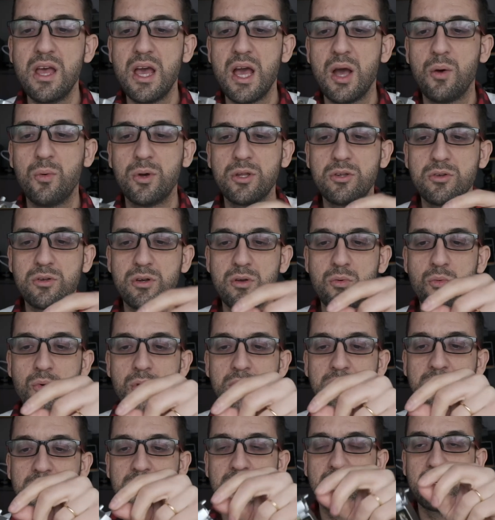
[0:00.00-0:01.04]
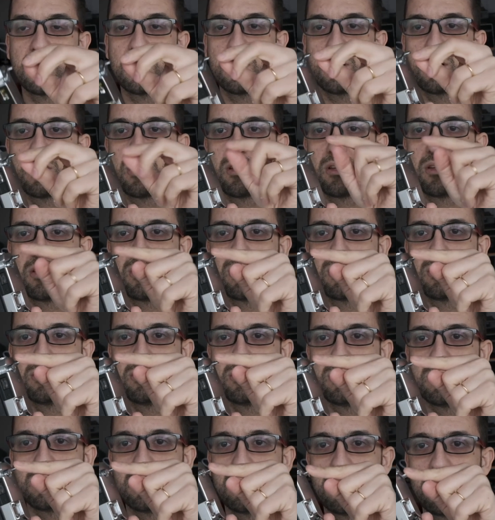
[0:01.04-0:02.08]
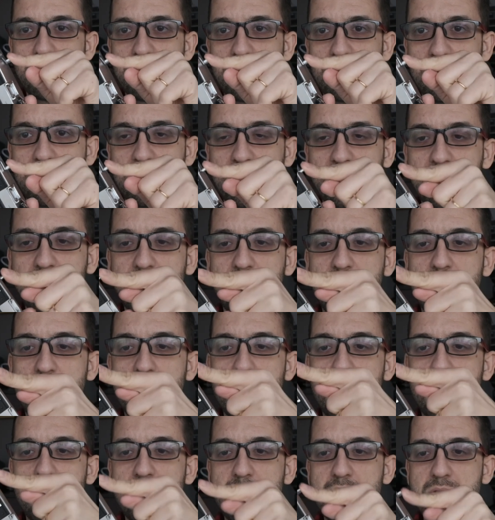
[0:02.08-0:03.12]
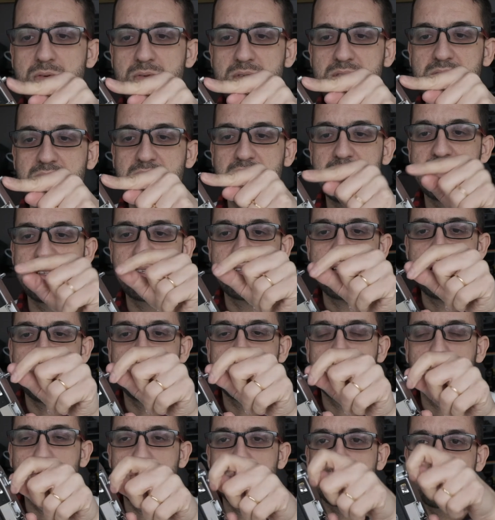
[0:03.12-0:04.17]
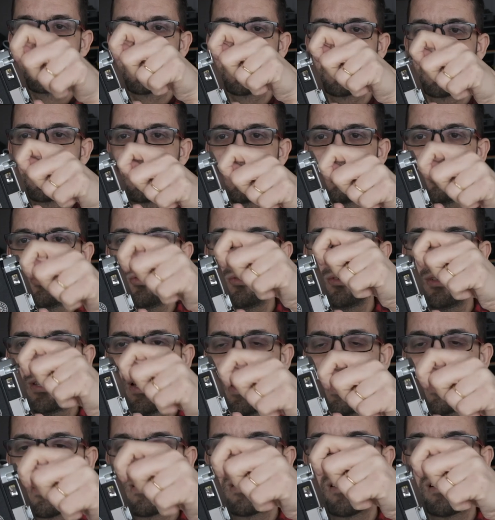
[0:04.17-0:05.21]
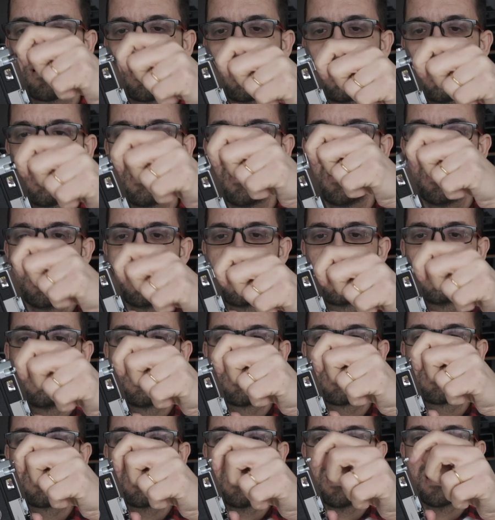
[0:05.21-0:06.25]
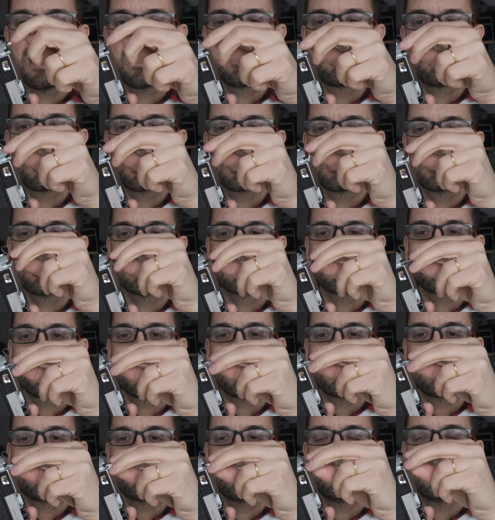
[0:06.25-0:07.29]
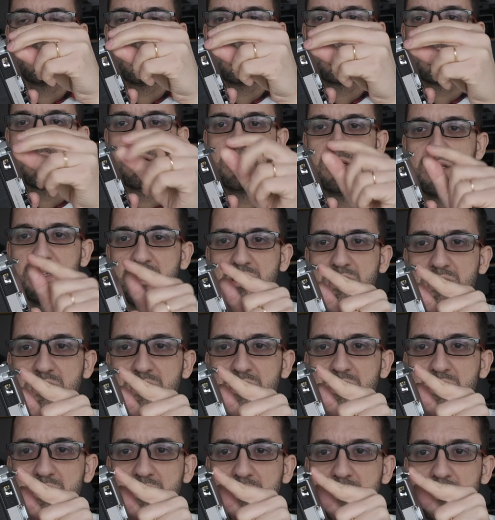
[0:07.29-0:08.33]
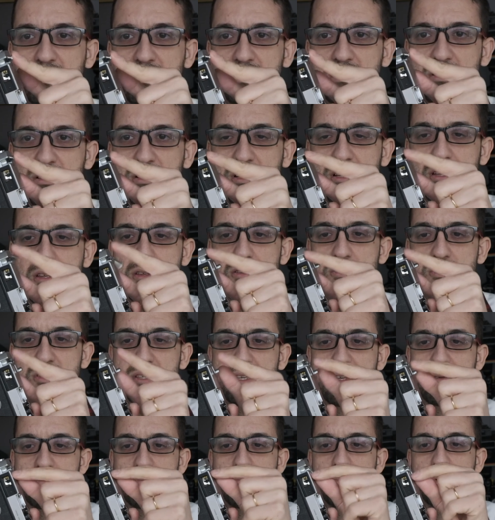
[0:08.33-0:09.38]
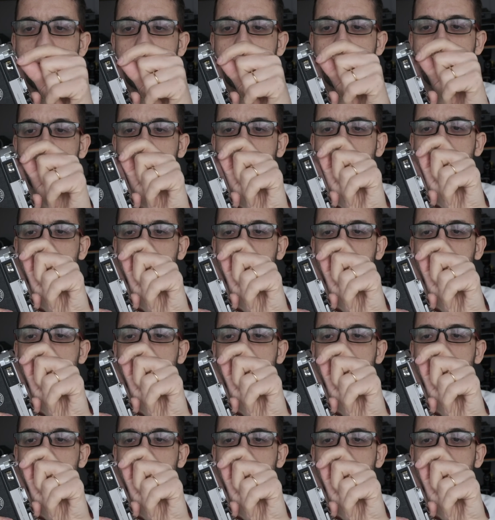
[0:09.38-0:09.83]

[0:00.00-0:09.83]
And when you rewind, you use this lever. It was so nicely designed because when you don't need it, you simply